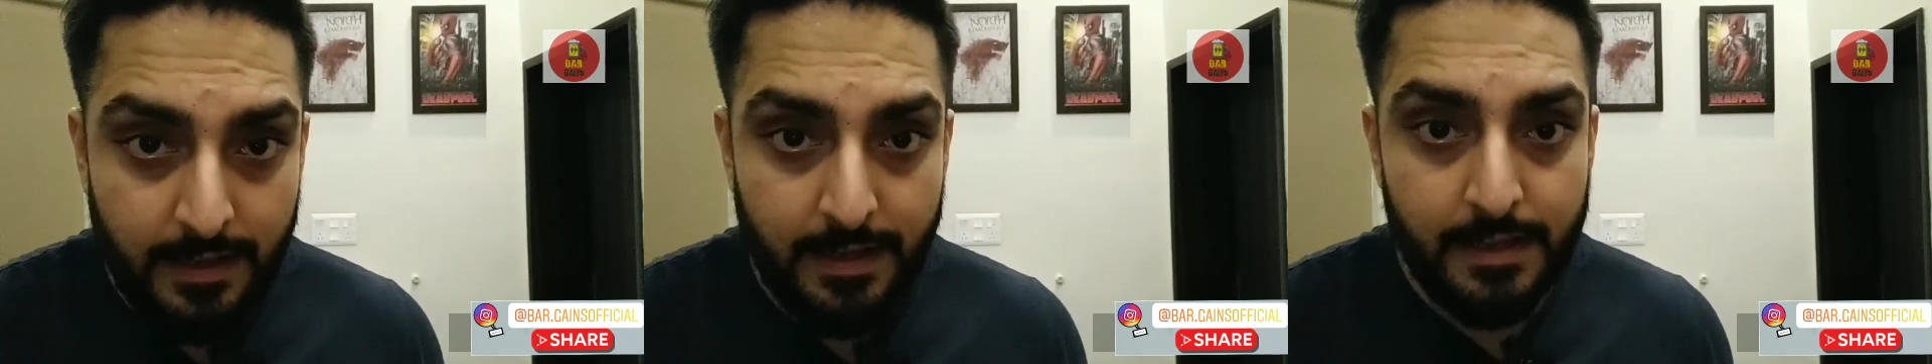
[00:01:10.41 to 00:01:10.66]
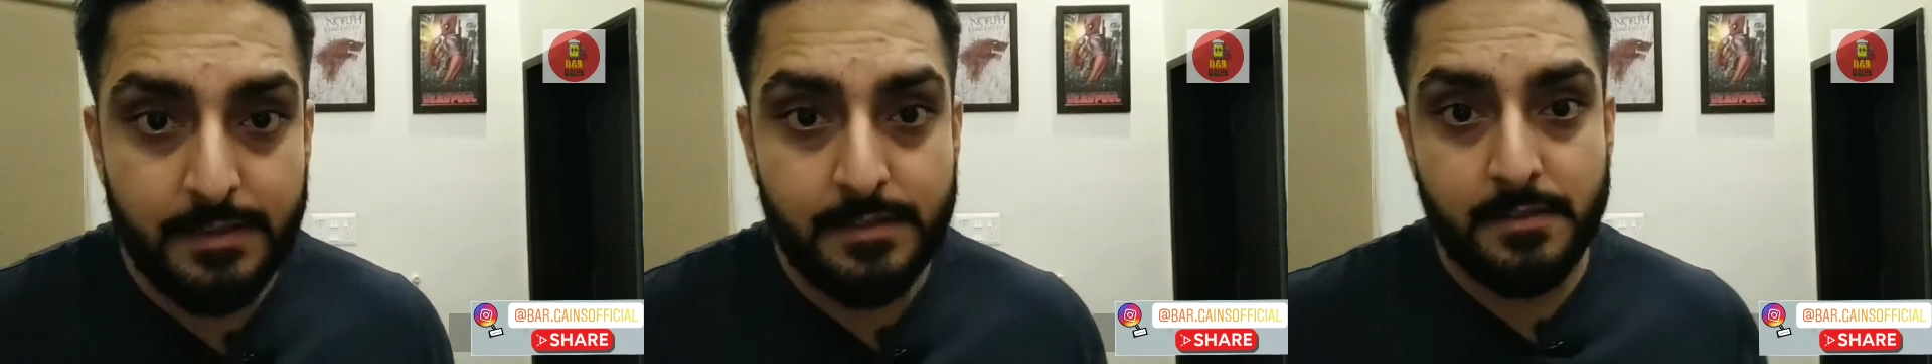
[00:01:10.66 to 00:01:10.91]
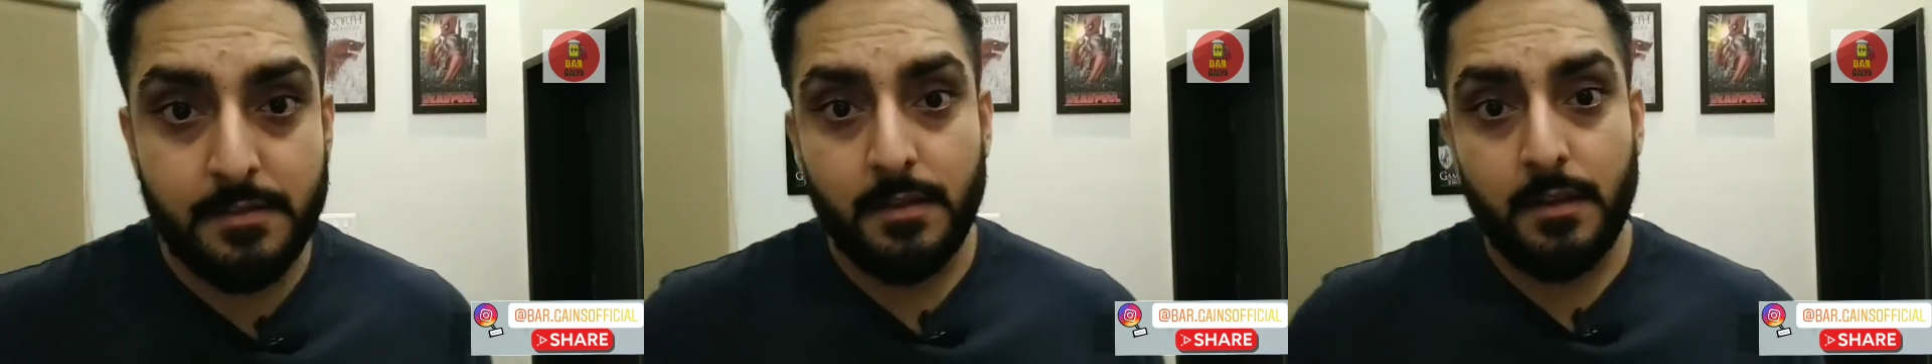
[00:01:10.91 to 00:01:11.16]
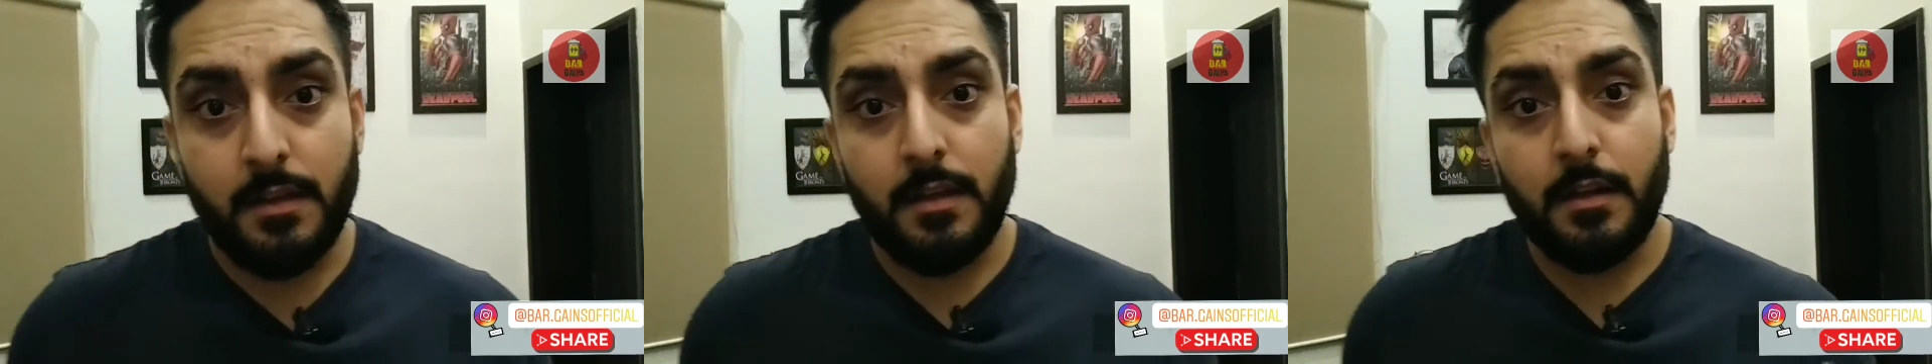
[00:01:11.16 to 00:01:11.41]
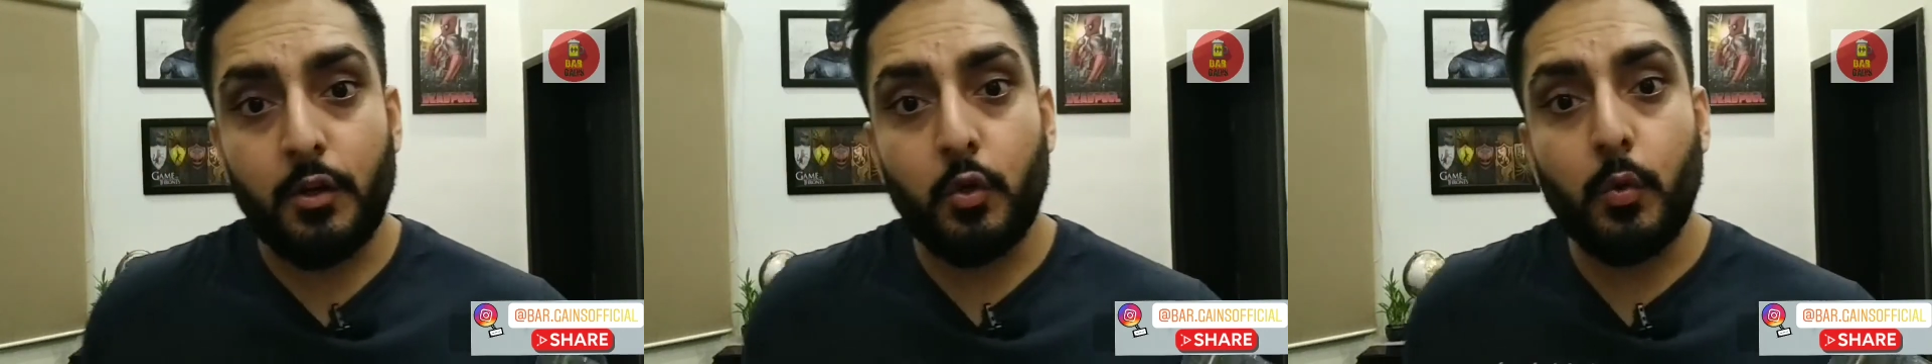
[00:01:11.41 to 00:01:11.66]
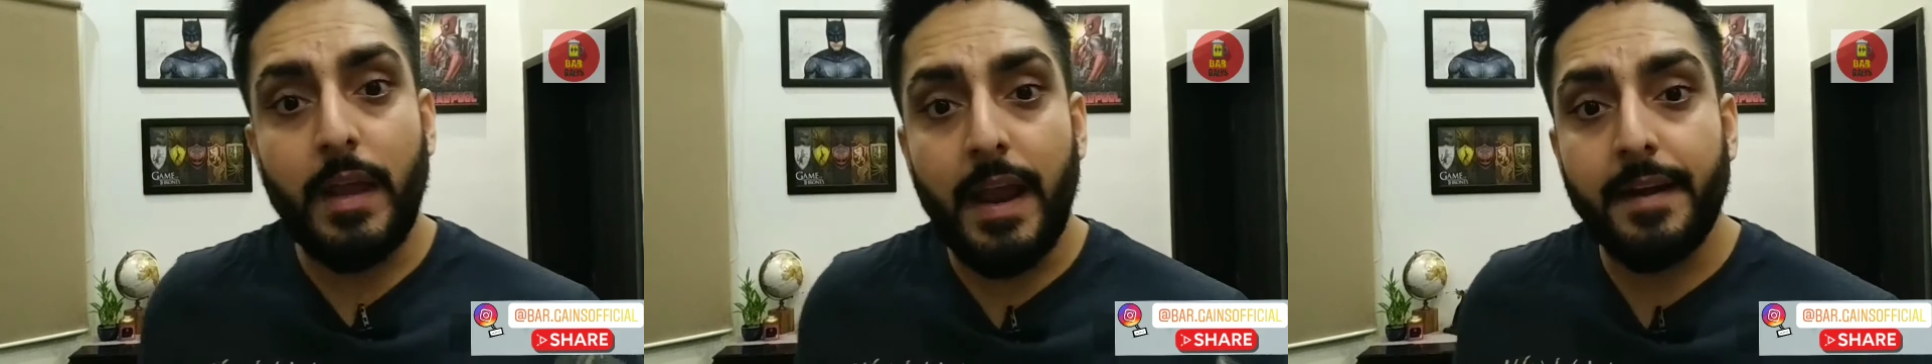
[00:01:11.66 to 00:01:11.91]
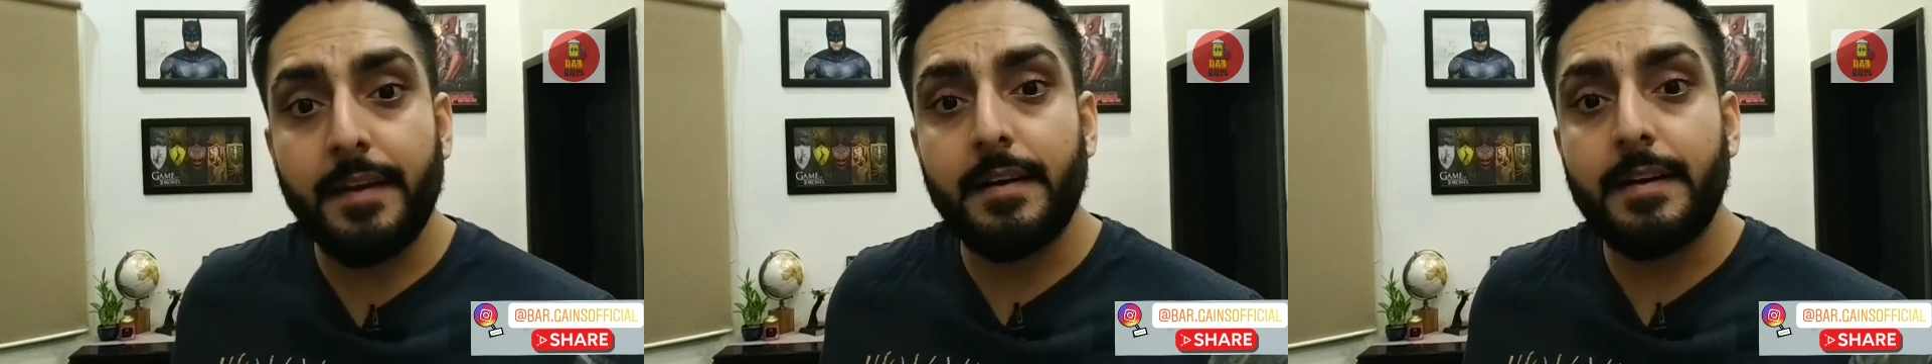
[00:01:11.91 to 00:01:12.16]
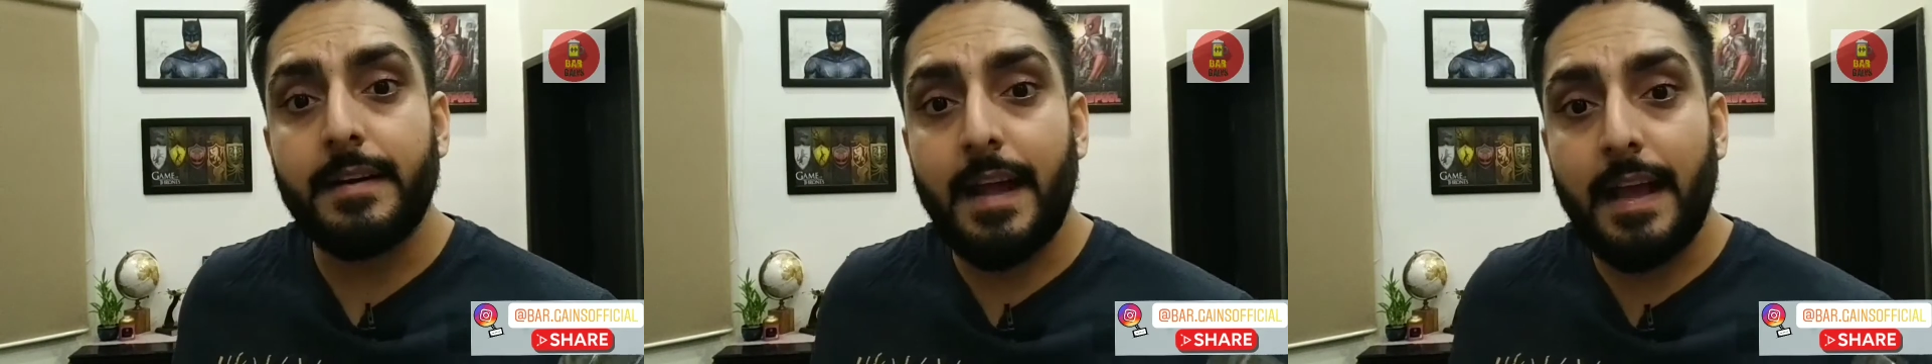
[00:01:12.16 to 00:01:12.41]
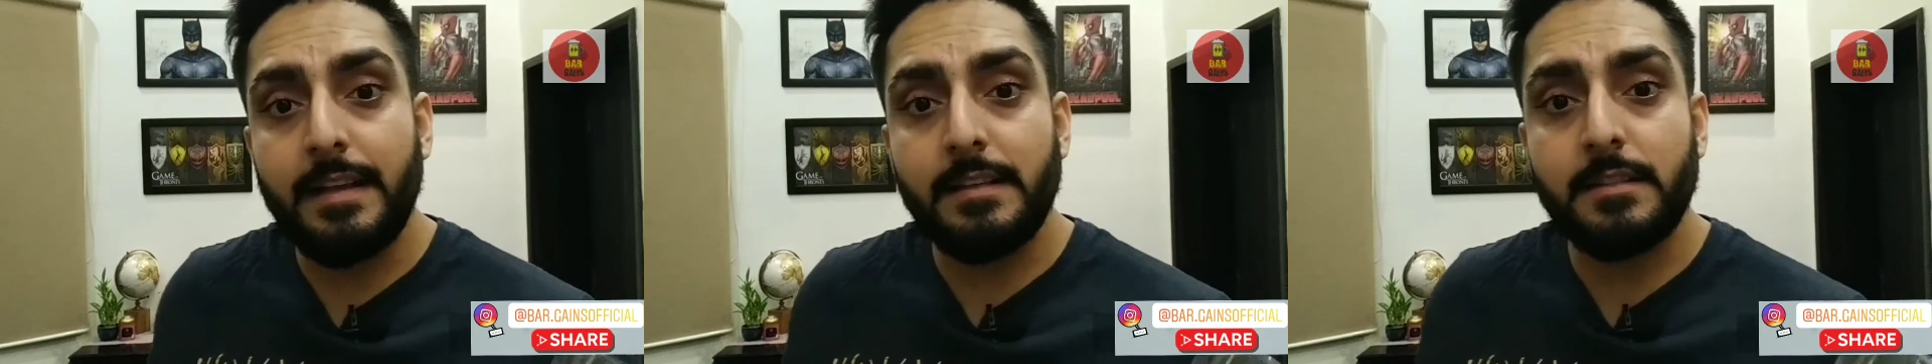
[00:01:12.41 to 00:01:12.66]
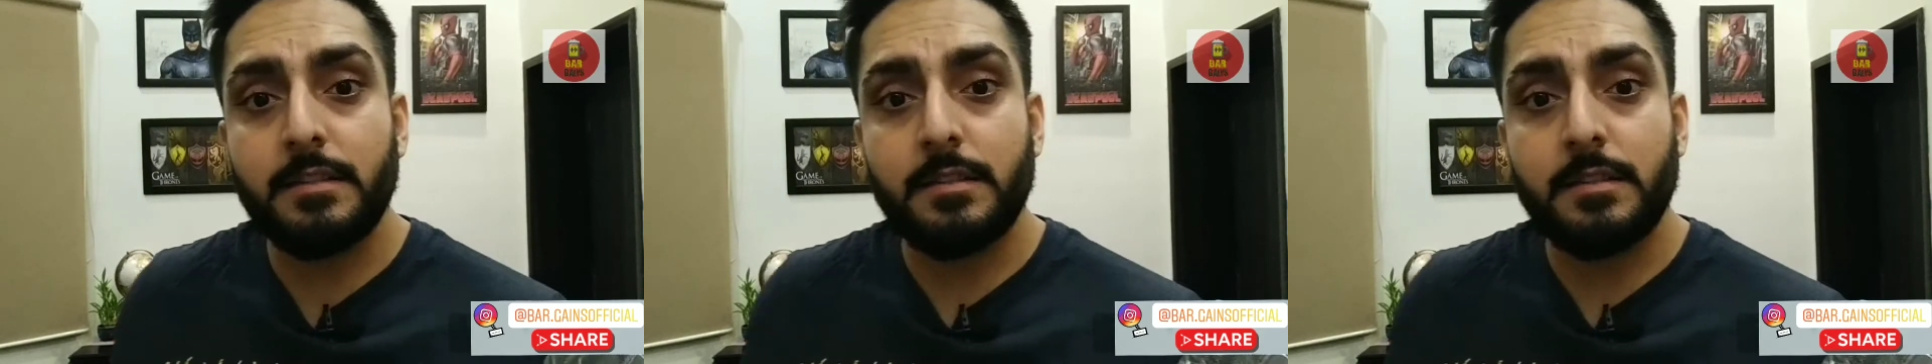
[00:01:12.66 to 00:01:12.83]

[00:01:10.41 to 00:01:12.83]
is to get a nice